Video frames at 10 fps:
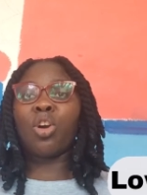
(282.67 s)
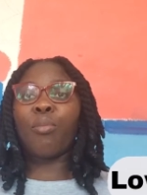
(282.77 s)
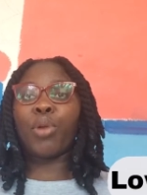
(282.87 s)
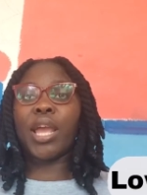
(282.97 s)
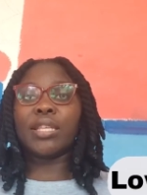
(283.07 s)

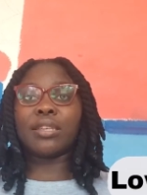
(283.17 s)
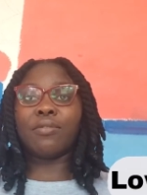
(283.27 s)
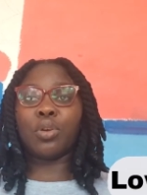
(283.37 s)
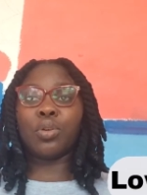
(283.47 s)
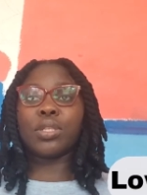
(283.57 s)
comprehensive
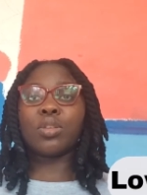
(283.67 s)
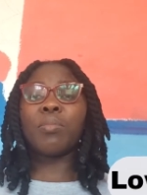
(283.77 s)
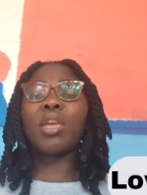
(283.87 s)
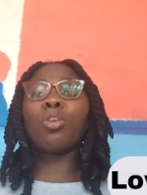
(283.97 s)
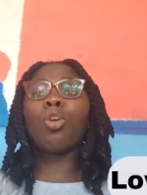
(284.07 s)
notes. So
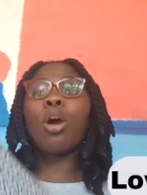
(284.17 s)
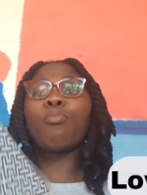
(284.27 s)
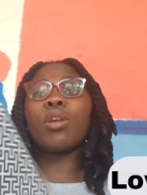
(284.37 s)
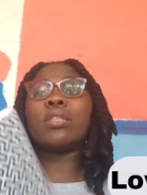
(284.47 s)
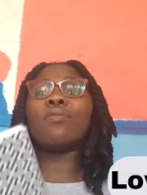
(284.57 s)
make your
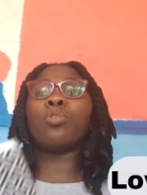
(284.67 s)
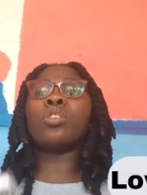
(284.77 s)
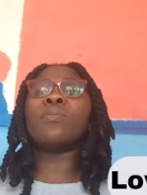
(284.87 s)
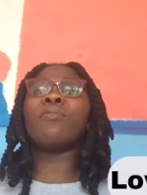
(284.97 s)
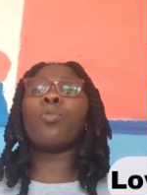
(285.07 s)
comprehensive
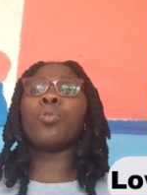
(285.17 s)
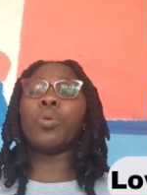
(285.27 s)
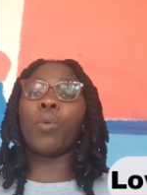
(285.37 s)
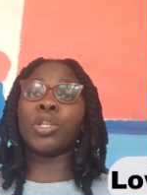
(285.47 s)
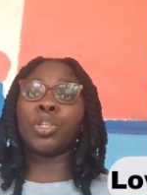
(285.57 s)
notes before you
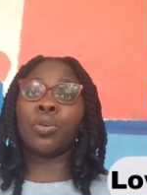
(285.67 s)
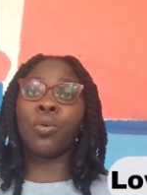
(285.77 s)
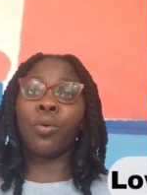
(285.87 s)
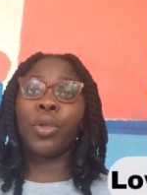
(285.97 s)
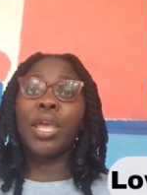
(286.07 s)
watch
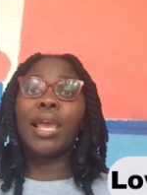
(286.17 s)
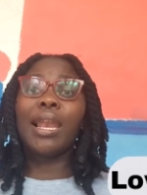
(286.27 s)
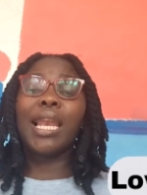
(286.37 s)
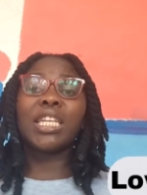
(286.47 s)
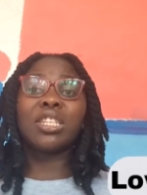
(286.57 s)
your
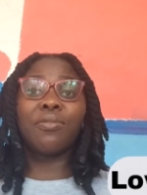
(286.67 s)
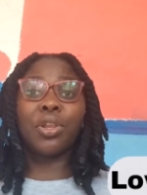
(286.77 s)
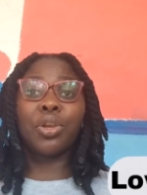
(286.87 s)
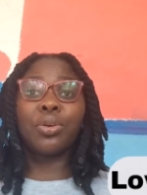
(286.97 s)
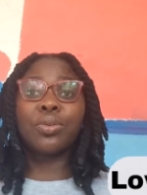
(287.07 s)
lecture
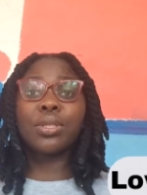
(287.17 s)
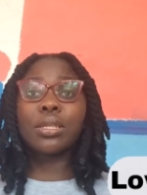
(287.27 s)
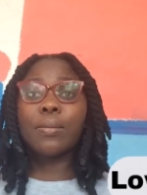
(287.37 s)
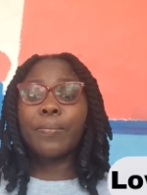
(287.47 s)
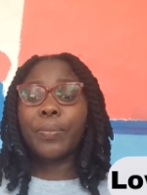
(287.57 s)
videos,
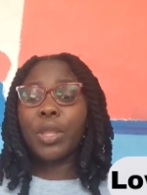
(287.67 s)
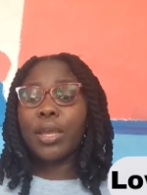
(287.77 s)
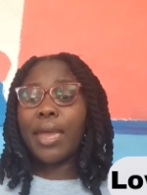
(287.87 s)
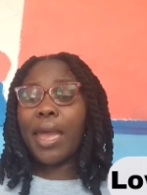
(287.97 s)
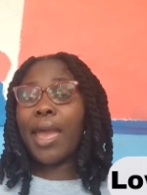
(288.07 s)

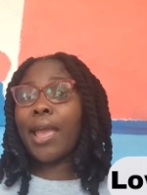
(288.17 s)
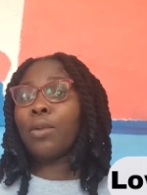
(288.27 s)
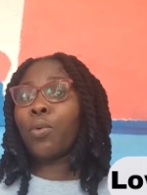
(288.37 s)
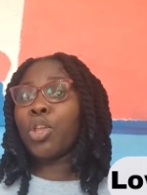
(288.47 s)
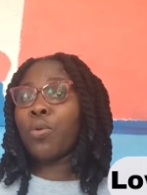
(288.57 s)

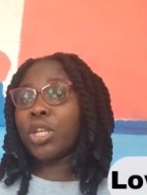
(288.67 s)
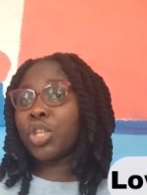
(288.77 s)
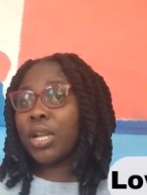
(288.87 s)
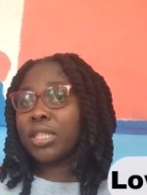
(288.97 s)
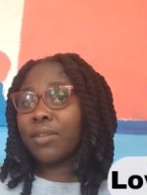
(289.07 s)
and when you watch
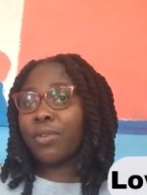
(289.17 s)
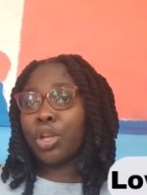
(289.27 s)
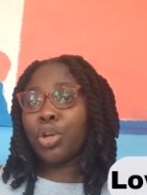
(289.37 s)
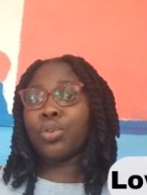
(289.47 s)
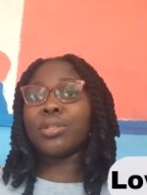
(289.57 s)
your lecture
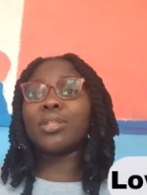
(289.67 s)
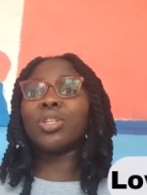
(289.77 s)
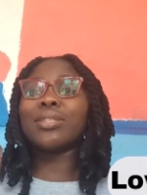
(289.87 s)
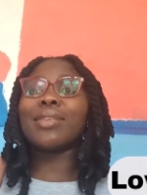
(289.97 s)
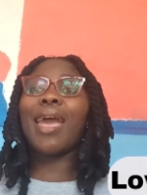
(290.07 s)
videos,
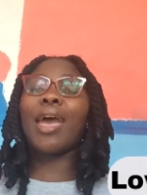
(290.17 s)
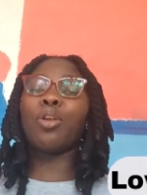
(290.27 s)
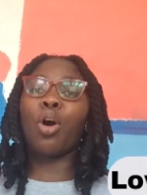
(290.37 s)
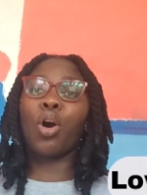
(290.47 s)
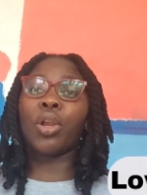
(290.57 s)
just add
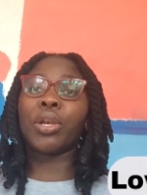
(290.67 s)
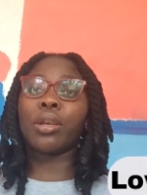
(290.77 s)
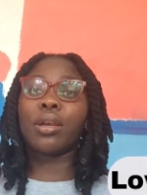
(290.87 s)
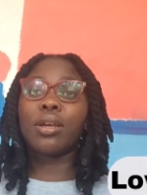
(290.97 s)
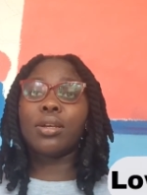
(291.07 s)
on
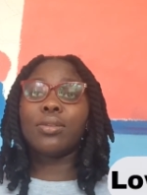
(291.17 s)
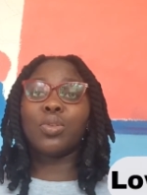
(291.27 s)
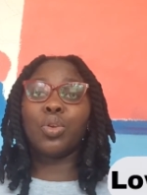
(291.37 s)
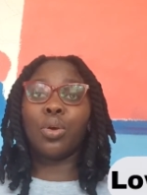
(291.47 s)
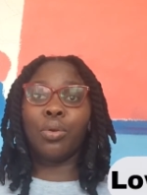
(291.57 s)

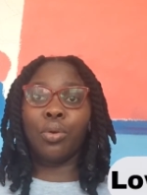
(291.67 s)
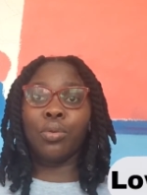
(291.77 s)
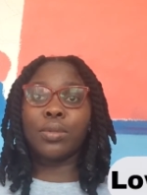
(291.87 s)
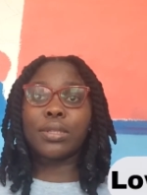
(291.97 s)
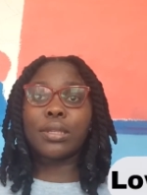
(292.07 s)
to your
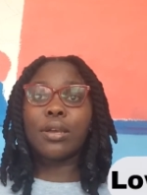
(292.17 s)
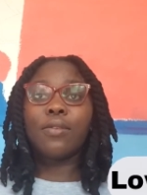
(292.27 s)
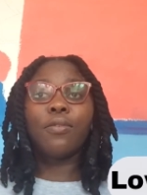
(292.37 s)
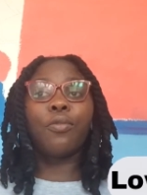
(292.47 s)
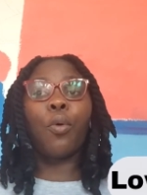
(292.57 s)
notes
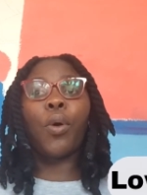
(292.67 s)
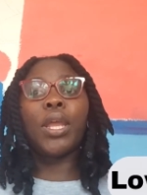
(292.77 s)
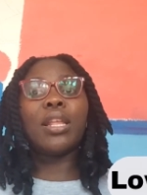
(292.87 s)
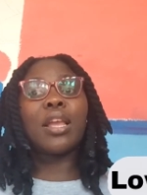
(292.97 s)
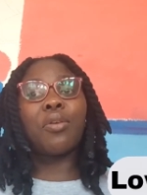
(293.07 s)
for
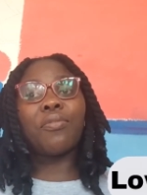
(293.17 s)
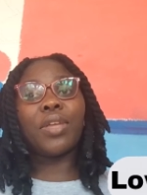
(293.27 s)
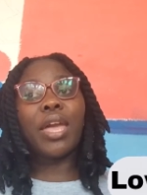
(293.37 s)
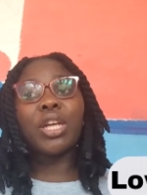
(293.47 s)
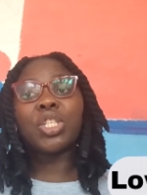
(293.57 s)
any
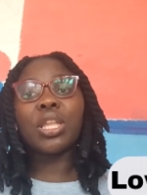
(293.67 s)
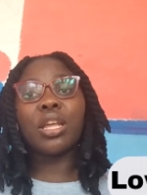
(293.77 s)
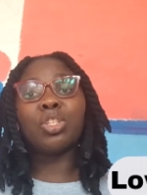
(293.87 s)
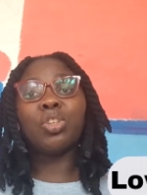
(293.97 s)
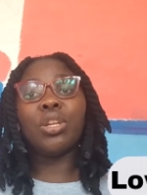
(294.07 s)
clarification
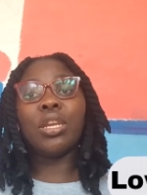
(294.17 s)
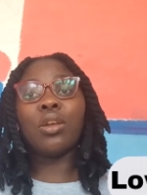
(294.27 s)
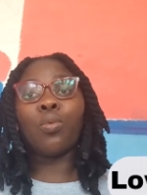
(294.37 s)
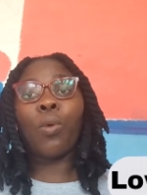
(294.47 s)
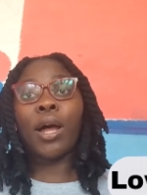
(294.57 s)
that you
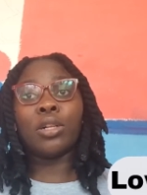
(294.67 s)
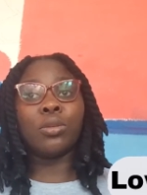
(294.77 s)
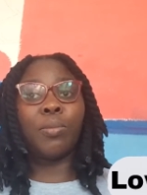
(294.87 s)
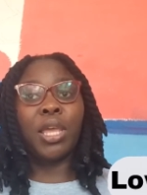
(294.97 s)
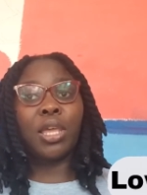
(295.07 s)
needed while
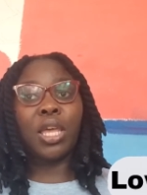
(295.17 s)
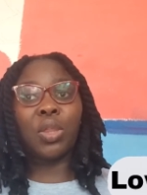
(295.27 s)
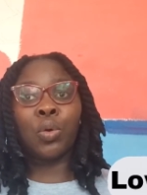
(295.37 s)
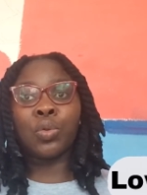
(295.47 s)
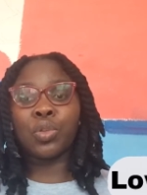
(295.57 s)
making
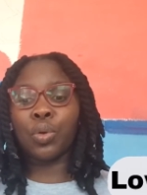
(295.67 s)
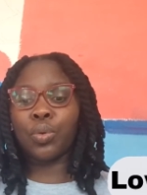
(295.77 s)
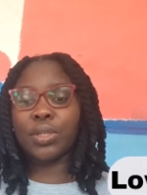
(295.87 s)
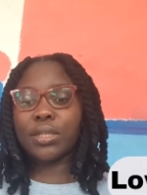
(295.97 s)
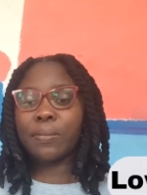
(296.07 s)
those
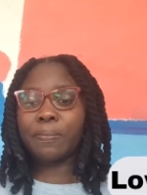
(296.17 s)
notes.